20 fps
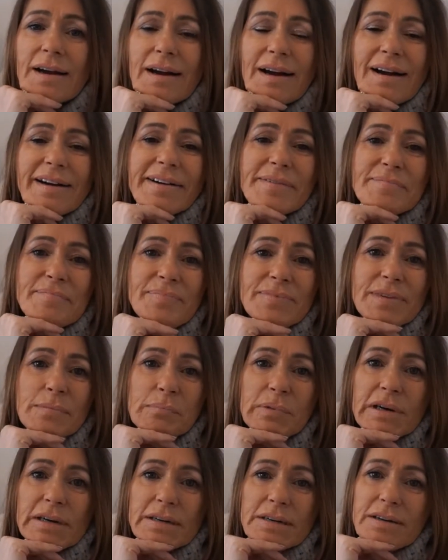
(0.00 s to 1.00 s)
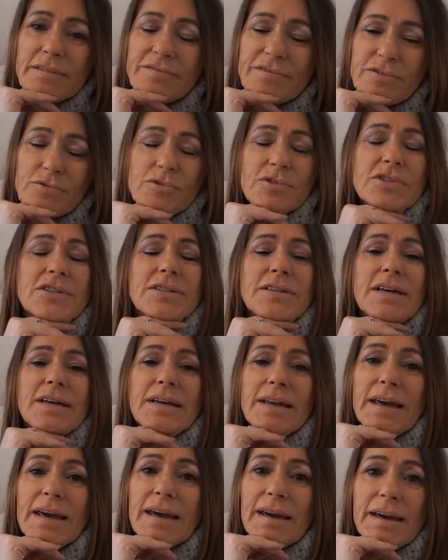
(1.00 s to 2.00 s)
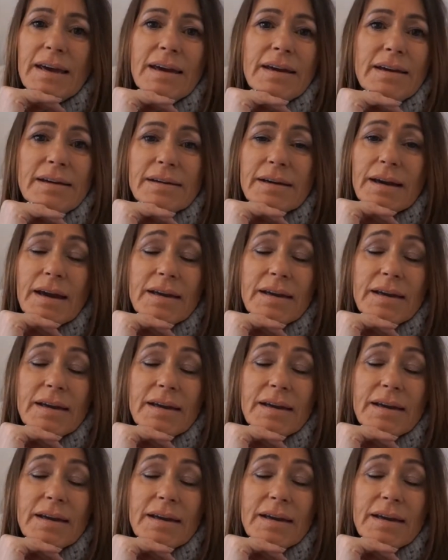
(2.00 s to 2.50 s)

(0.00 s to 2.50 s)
But unfortunately,